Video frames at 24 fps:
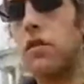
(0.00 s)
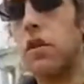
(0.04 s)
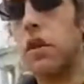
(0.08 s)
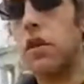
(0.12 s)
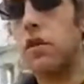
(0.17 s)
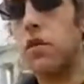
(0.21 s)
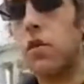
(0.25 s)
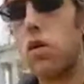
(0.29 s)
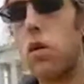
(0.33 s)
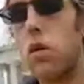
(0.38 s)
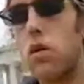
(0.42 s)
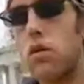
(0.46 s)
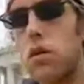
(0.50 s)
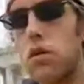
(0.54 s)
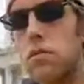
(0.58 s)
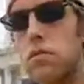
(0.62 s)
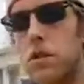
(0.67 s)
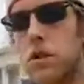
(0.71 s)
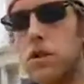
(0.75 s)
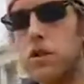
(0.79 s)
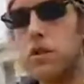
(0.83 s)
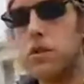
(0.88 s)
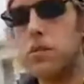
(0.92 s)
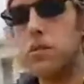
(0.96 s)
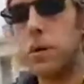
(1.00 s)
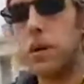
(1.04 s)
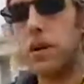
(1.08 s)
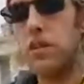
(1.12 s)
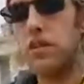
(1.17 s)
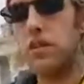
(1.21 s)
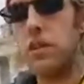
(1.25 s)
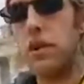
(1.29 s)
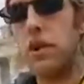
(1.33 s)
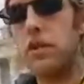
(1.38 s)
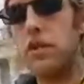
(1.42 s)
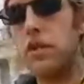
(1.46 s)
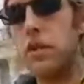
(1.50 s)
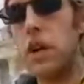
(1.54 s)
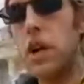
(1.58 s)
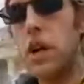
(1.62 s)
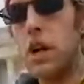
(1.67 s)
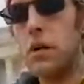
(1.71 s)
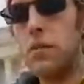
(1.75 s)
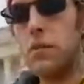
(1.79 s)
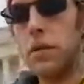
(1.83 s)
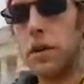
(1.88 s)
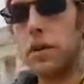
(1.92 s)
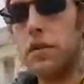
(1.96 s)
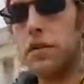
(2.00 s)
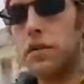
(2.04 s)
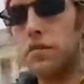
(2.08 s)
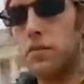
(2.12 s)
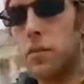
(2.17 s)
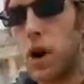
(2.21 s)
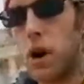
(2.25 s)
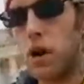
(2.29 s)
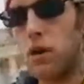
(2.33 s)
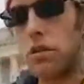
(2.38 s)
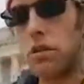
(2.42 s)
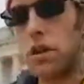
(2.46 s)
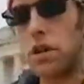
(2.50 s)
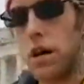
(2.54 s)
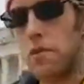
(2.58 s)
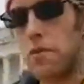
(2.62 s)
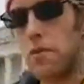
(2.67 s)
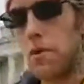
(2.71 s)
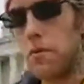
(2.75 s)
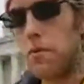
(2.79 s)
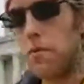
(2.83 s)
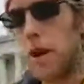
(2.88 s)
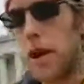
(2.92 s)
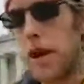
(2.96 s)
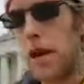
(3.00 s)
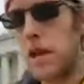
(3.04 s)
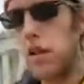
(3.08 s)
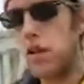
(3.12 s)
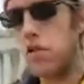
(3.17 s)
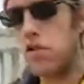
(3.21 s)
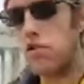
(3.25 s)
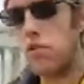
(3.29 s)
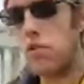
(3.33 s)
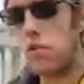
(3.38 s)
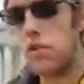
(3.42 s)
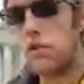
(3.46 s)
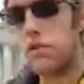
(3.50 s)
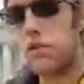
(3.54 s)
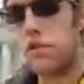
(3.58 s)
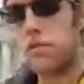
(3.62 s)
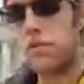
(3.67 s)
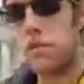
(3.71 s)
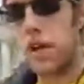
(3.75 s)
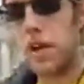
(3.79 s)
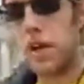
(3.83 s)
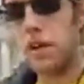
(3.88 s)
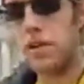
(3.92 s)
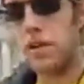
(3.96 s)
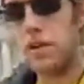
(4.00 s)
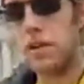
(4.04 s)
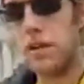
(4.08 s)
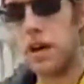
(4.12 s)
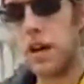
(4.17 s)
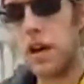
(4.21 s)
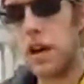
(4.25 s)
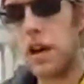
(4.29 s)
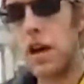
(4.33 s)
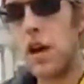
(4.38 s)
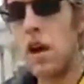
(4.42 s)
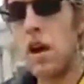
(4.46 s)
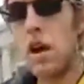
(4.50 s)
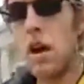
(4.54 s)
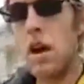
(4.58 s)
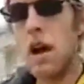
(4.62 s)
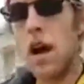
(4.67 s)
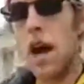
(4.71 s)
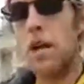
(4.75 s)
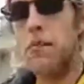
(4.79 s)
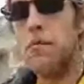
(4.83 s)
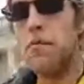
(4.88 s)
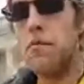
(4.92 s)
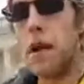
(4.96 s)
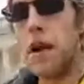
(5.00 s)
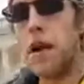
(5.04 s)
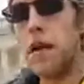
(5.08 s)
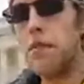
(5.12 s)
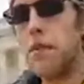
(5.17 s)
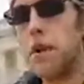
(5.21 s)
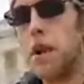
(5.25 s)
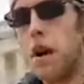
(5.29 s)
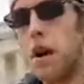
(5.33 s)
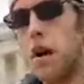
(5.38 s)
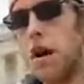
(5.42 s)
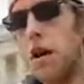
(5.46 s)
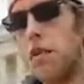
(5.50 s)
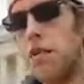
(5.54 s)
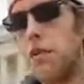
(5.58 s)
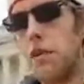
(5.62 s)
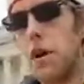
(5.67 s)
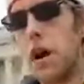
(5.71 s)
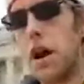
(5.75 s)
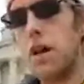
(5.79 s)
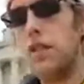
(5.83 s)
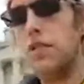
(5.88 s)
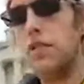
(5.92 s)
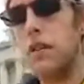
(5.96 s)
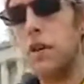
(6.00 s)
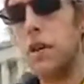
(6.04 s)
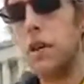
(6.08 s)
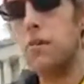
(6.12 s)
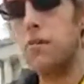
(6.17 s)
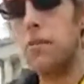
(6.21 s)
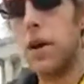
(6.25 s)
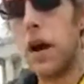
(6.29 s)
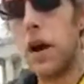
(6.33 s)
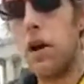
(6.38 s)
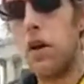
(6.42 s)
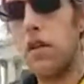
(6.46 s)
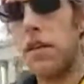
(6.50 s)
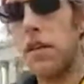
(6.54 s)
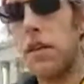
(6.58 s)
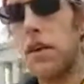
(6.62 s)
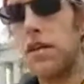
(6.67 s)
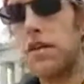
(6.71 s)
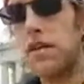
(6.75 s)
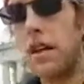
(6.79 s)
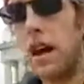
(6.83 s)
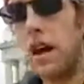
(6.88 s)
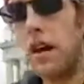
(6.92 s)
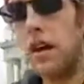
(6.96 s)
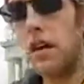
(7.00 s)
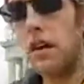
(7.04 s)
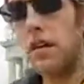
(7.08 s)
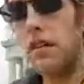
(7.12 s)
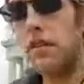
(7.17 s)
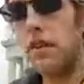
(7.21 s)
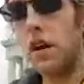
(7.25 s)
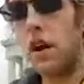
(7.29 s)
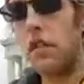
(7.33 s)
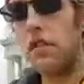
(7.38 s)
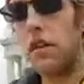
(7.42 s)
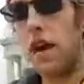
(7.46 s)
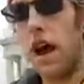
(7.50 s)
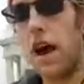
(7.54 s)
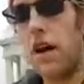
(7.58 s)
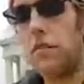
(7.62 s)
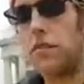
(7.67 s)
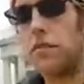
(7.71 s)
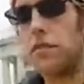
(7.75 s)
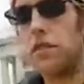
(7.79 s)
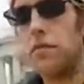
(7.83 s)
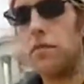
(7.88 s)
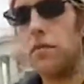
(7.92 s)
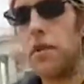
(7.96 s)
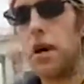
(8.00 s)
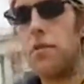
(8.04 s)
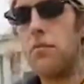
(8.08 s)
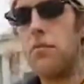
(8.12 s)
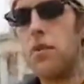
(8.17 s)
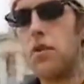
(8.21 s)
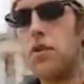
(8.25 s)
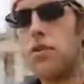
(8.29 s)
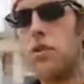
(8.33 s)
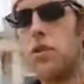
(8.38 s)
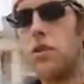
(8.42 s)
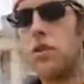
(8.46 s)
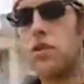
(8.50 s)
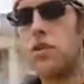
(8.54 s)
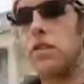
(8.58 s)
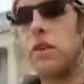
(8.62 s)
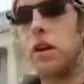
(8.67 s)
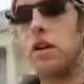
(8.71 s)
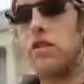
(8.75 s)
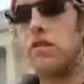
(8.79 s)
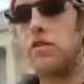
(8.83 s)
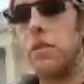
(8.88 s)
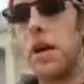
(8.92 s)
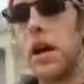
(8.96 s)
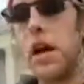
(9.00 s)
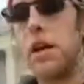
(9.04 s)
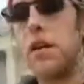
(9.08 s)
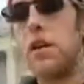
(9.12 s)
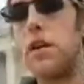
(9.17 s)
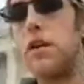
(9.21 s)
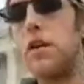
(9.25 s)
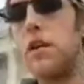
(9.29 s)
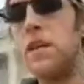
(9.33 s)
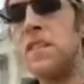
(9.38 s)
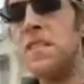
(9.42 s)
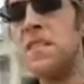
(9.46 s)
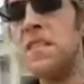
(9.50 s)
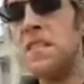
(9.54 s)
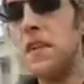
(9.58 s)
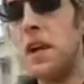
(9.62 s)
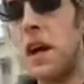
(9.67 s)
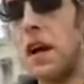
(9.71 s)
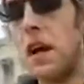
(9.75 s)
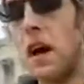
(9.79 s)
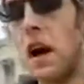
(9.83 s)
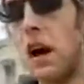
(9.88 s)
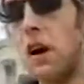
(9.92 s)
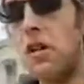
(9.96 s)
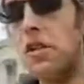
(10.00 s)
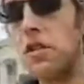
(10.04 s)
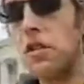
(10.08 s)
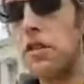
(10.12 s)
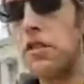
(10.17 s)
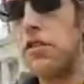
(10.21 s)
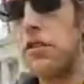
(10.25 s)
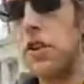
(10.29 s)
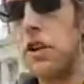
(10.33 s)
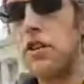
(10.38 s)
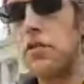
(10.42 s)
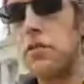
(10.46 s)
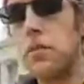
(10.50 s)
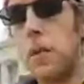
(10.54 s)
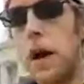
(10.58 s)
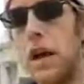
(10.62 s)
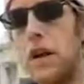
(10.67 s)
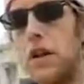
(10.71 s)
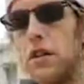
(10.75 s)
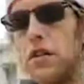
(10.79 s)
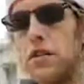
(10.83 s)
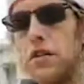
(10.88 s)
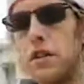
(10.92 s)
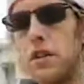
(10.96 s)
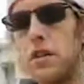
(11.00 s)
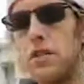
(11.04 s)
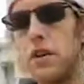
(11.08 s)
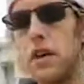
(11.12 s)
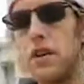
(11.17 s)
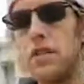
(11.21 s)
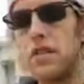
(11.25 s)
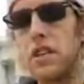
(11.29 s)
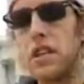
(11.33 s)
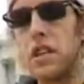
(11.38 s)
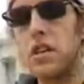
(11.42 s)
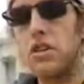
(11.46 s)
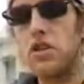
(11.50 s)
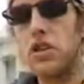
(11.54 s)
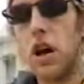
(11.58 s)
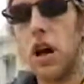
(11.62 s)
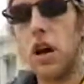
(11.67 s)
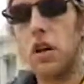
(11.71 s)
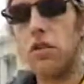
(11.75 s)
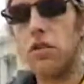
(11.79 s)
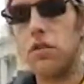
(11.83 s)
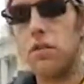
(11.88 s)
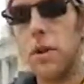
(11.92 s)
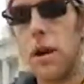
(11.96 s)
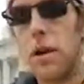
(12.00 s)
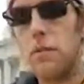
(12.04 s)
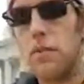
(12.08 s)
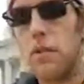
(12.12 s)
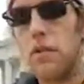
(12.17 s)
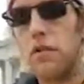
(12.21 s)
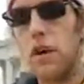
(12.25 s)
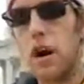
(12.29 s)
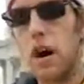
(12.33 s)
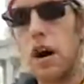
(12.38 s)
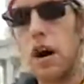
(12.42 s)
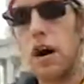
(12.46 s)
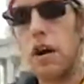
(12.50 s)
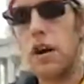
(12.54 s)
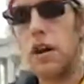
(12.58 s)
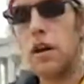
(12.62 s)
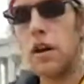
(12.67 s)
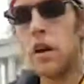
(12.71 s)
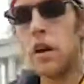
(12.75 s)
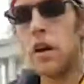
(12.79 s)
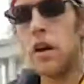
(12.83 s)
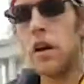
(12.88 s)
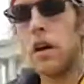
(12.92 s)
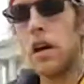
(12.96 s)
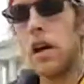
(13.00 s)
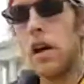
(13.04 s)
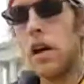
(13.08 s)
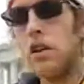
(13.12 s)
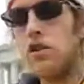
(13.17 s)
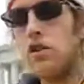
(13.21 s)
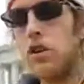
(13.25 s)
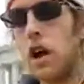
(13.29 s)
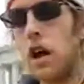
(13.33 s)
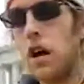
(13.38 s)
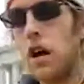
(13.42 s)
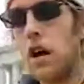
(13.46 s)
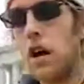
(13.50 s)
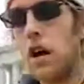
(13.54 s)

a quorum to do business, but a smaller number may adjourn from day to day, and may be authorized to compel the attendance of absent members in such manner, and under such penalties as each house may provide. Each house